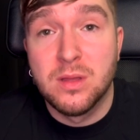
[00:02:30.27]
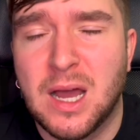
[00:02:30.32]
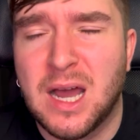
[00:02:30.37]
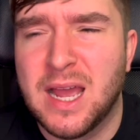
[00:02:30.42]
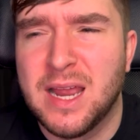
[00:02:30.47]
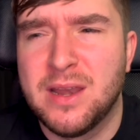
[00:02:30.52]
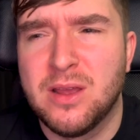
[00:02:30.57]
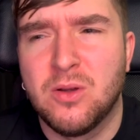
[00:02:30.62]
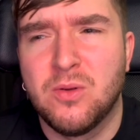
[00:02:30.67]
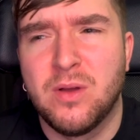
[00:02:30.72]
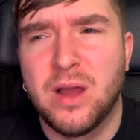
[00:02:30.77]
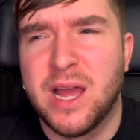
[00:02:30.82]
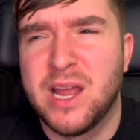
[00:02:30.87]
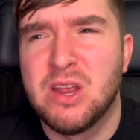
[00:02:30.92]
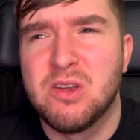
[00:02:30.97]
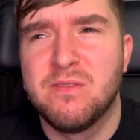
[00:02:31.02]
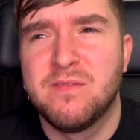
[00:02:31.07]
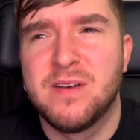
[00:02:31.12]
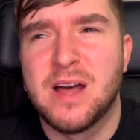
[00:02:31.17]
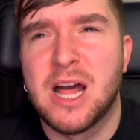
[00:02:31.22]
I don't, I
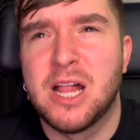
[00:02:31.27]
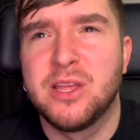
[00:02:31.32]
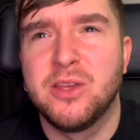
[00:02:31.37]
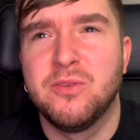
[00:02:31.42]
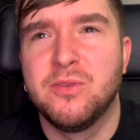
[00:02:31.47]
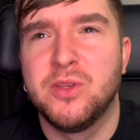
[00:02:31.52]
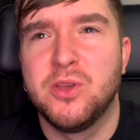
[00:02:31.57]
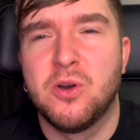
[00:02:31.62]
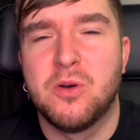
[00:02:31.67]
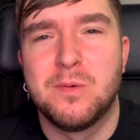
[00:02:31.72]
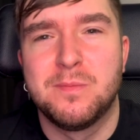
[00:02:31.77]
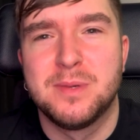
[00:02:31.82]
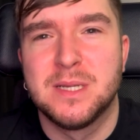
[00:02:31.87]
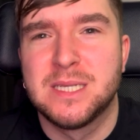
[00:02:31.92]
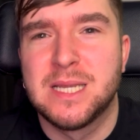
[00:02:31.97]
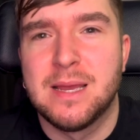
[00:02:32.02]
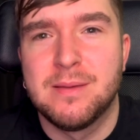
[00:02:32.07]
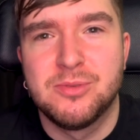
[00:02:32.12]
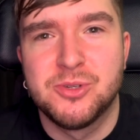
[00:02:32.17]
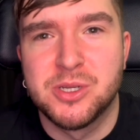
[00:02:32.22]
don't value your
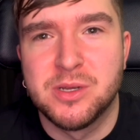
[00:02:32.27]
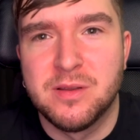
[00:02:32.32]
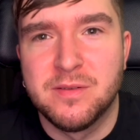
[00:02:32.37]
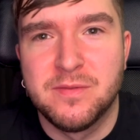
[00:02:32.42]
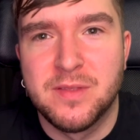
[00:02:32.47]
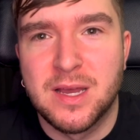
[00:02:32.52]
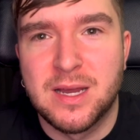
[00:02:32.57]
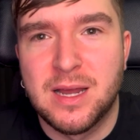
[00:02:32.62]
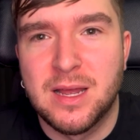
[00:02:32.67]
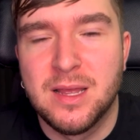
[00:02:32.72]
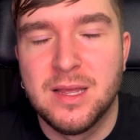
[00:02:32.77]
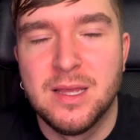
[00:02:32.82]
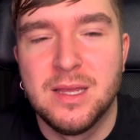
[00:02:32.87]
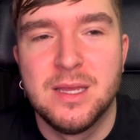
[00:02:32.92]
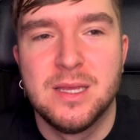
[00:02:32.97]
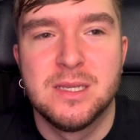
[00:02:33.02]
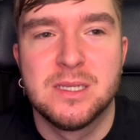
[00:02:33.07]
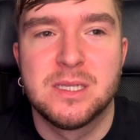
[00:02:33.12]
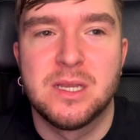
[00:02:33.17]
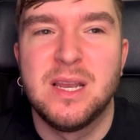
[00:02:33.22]
perception of that.
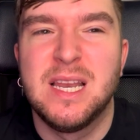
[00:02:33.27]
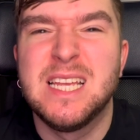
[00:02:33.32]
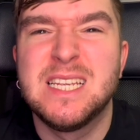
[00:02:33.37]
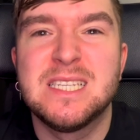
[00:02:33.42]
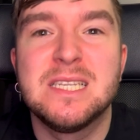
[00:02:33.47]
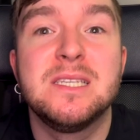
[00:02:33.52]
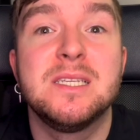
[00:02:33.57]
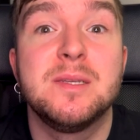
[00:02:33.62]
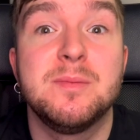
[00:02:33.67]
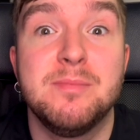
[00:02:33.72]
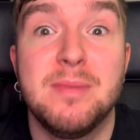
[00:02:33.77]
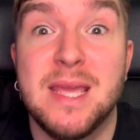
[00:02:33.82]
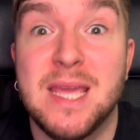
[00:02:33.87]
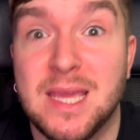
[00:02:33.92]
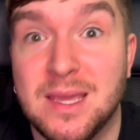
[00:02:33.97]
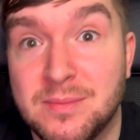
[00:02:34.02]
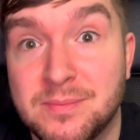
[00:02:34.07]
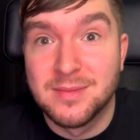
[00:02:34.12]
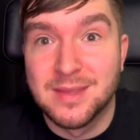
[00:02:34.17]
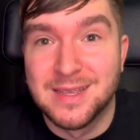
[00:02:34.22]
So listen to me.